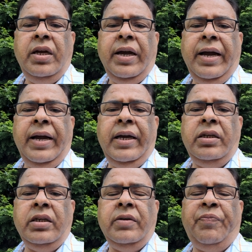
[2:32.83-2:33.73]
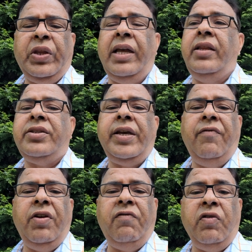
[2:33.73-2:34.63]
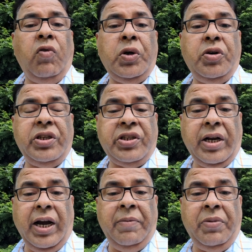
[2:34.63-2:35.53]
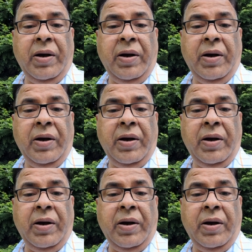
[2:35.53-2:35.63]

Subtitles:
And in the same way, if you want to describe